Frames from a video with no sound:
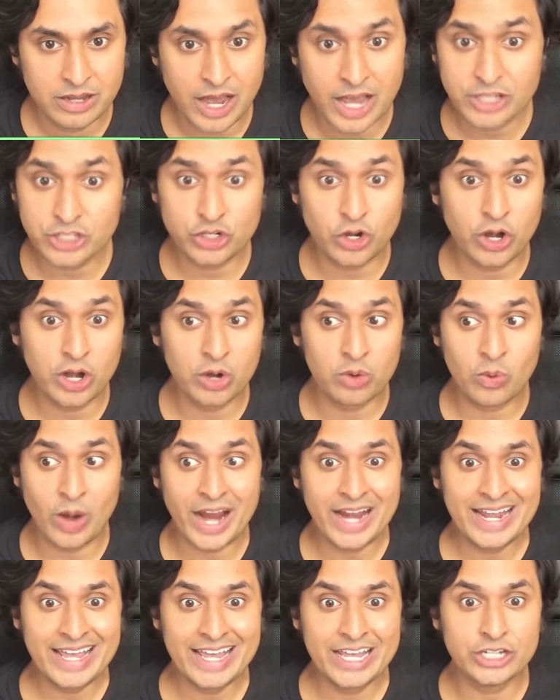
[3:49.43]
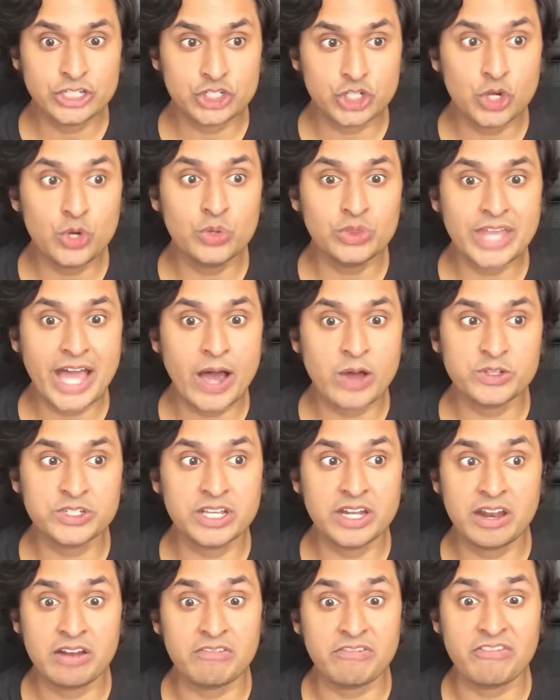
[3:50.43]
I started writing in
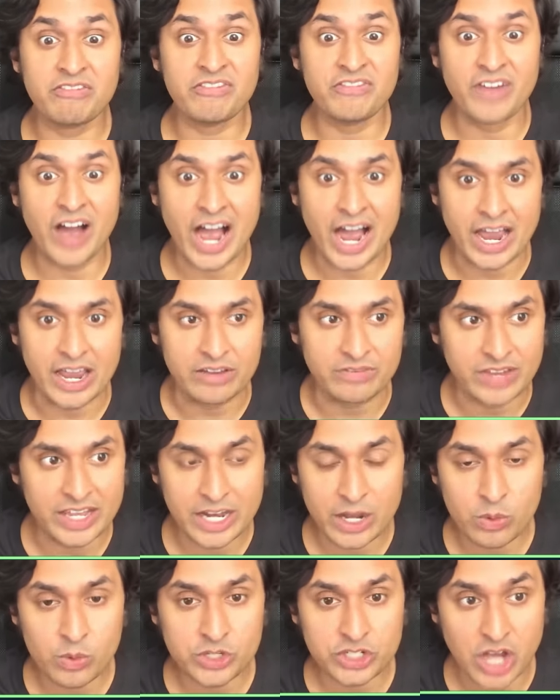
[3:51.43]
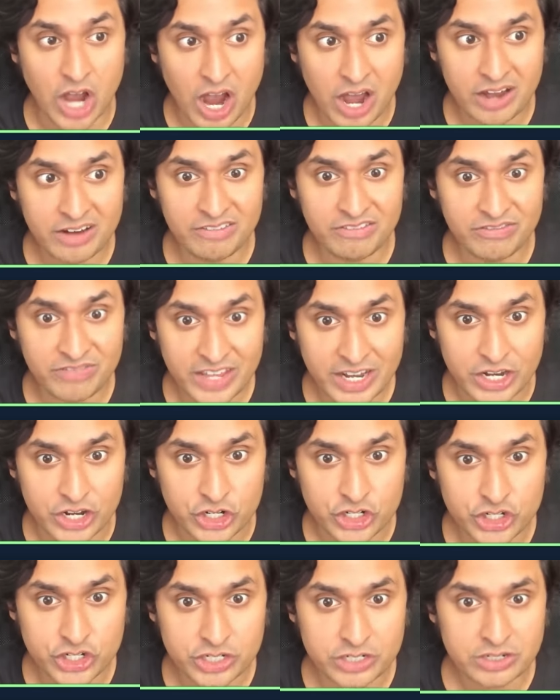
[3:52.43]
2005 and it was
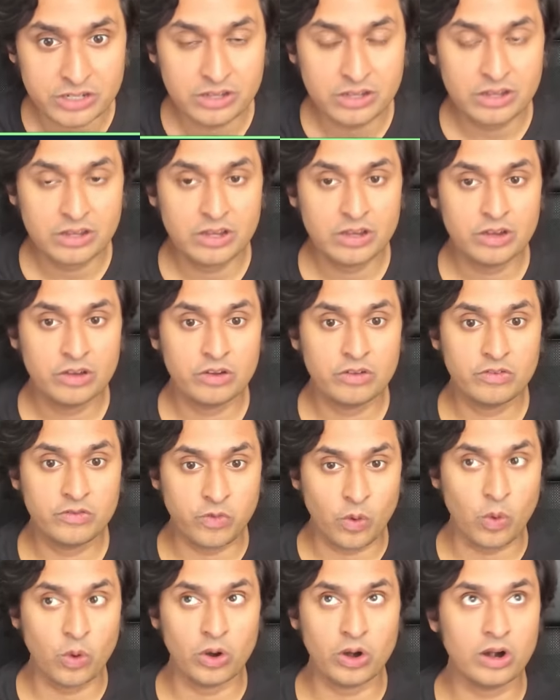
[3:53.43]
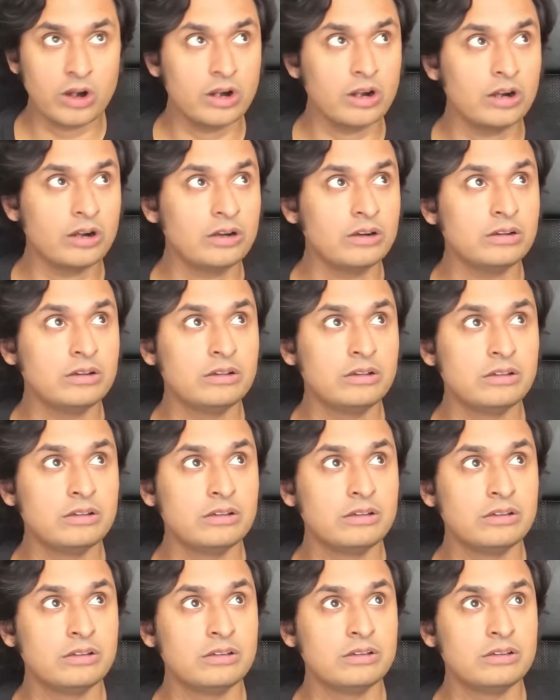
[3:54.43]
unfinished for
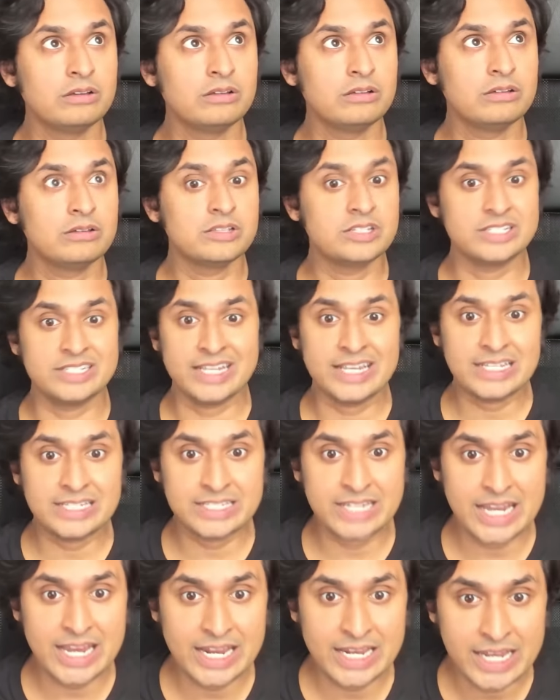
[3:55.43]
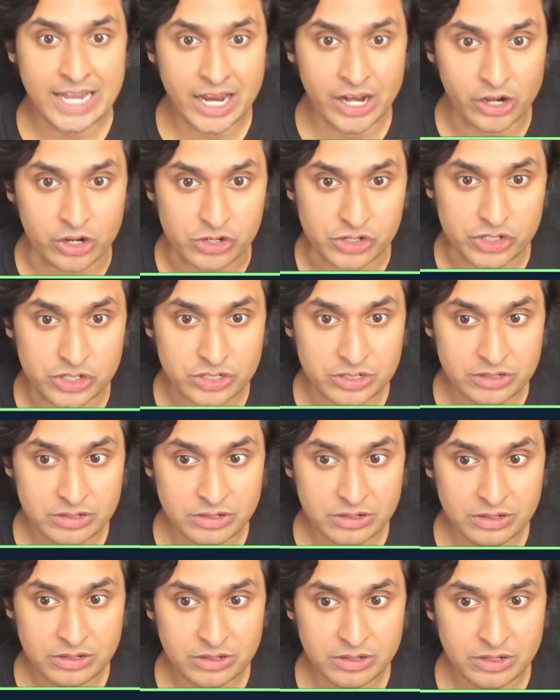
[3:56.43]
16 years
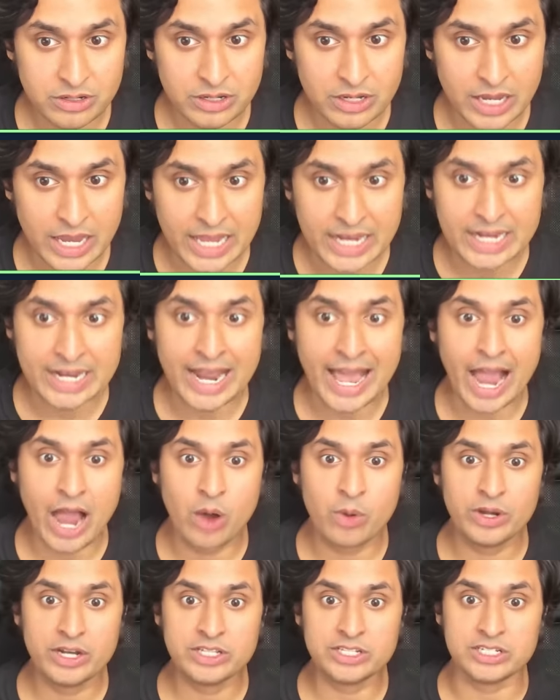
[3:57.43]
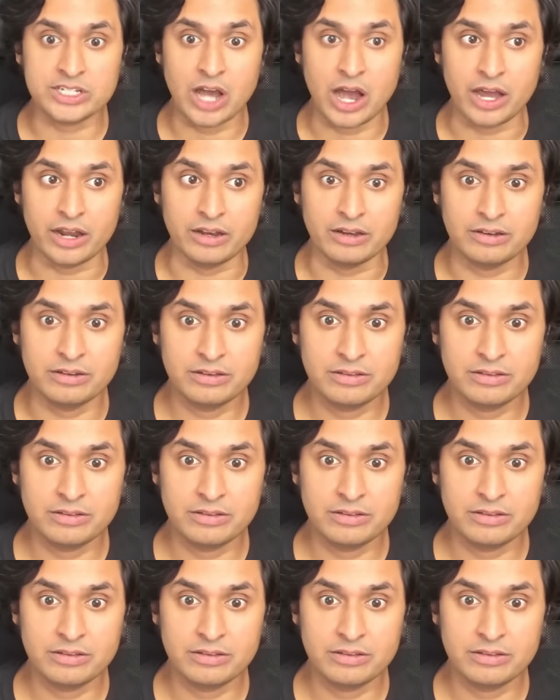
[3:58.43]
and now it is done.